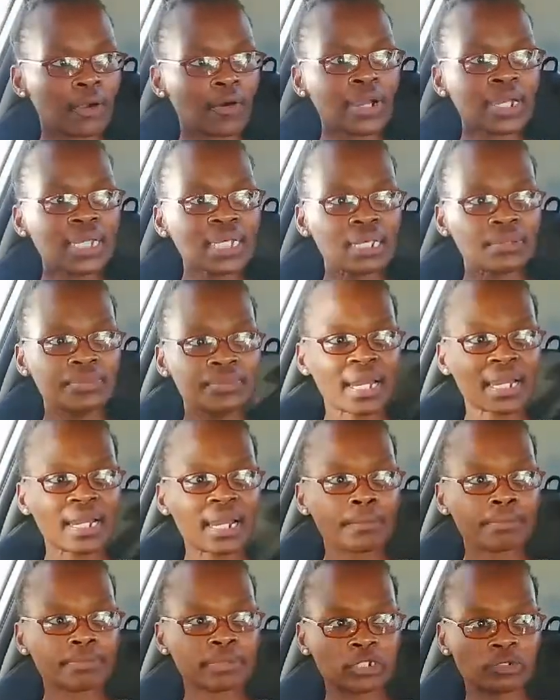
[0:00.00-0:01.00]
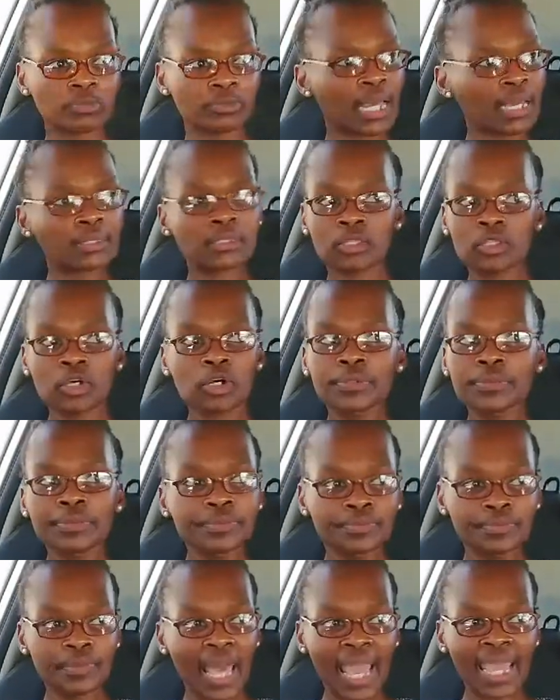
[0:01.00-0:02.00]
And it's like, okay, let me accompany him. Like,
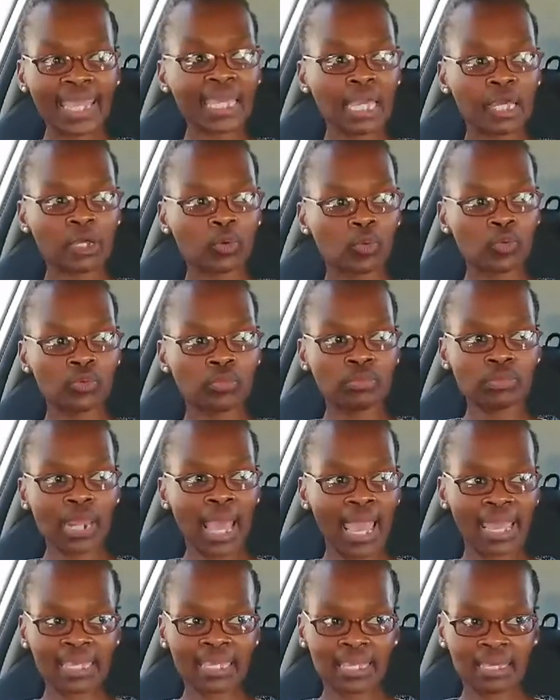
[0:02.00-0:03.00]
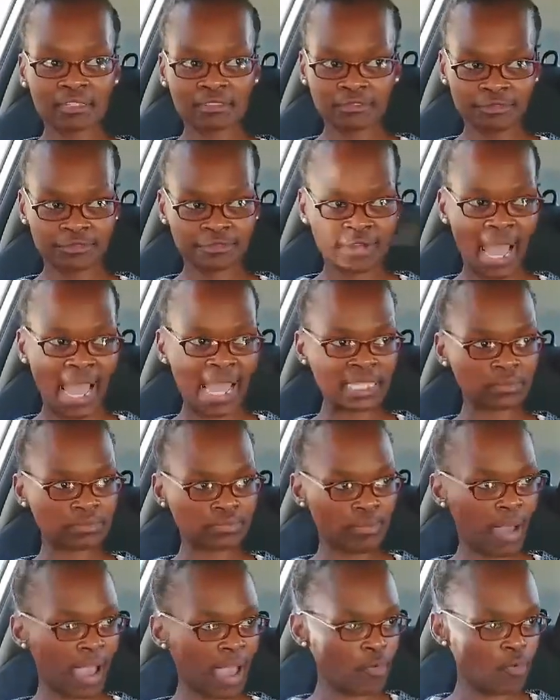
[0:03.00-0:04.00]
no, I can
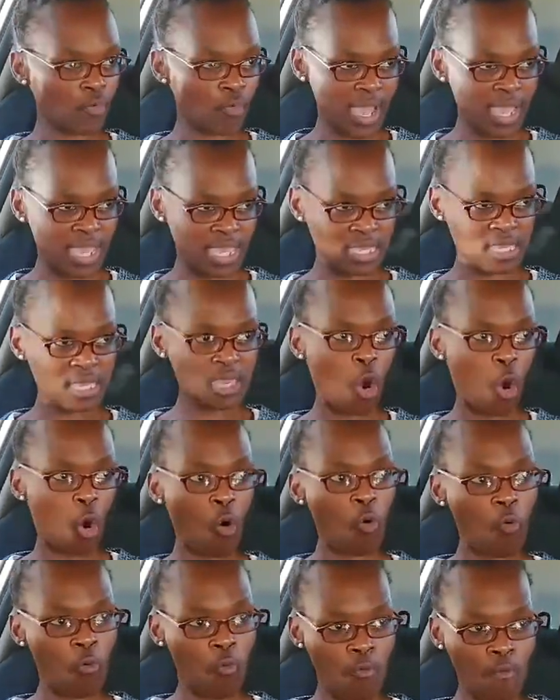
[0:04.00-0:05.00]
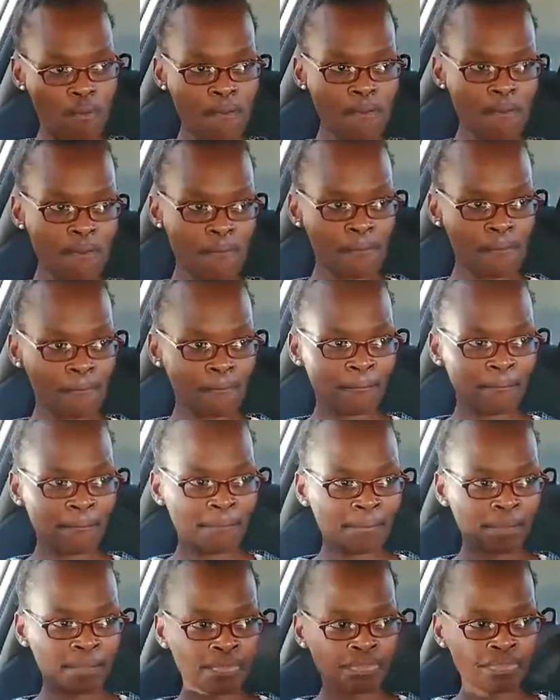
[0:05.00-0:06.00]
find my way home.
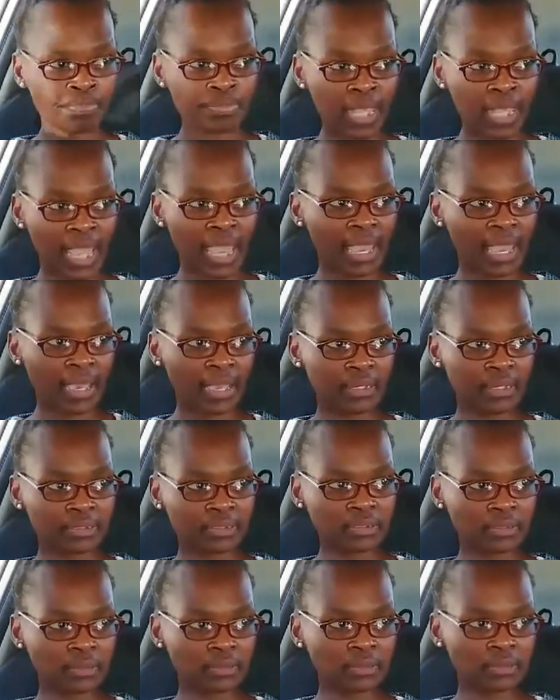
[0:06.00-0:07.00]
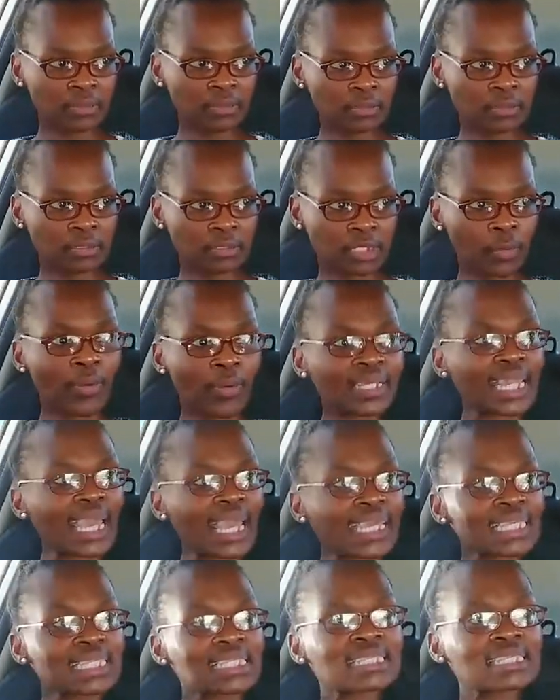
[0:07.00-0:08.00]
And
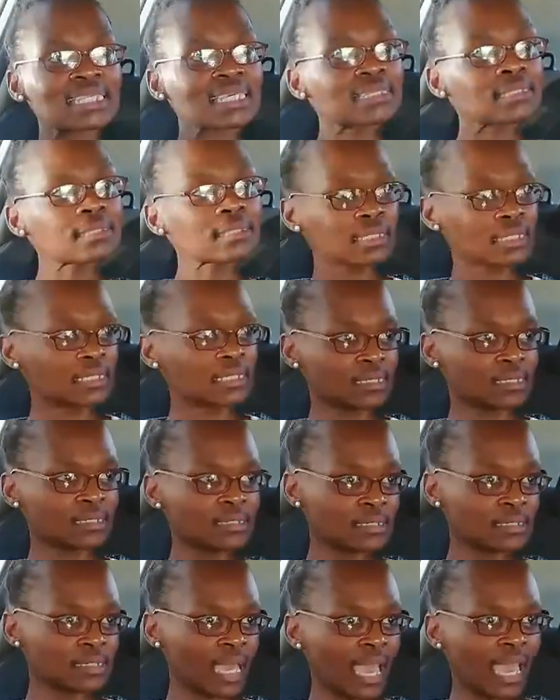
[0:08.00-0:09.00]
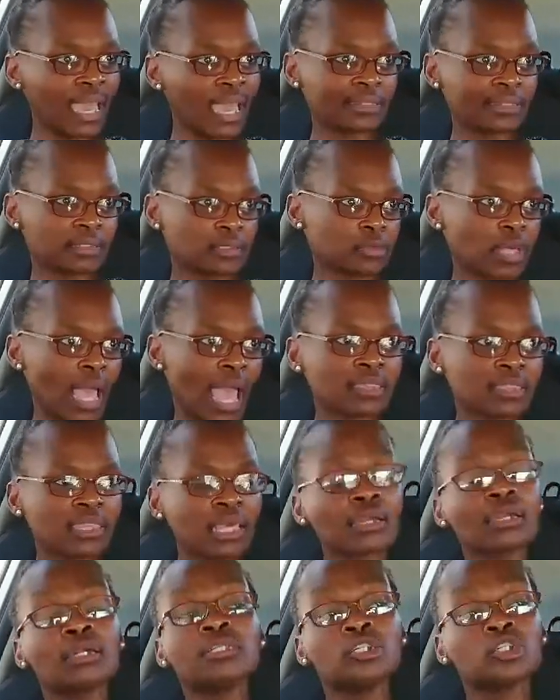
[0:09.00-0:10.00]
he was like insisting. And
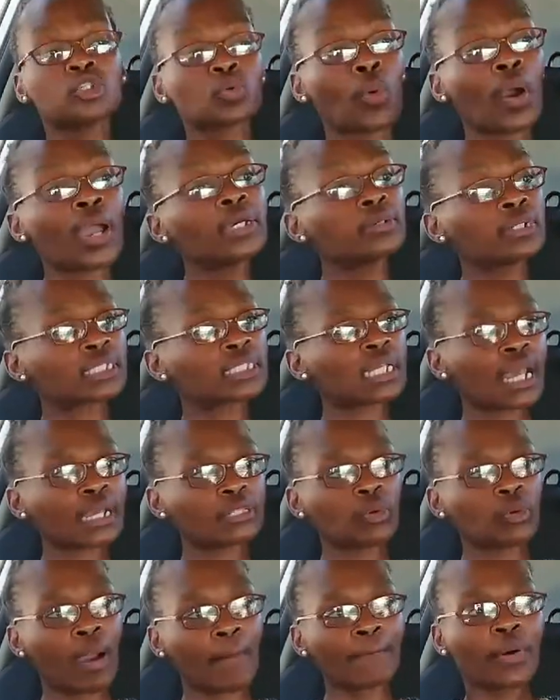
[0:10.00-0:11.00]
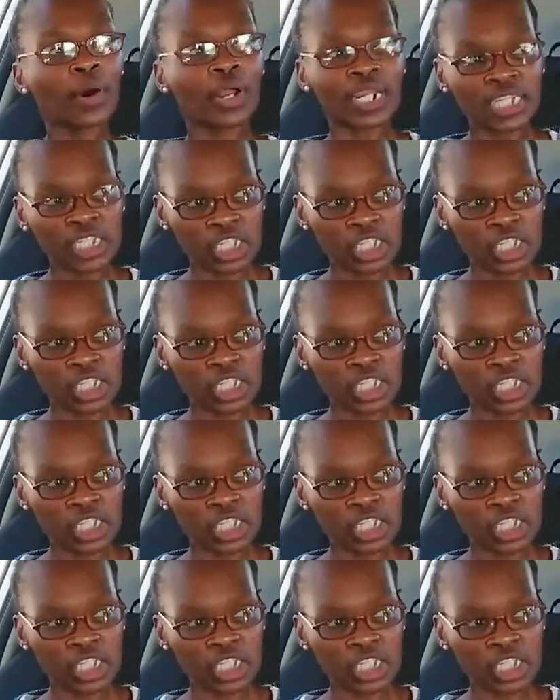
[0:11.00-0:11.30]
I think in his way he was trying to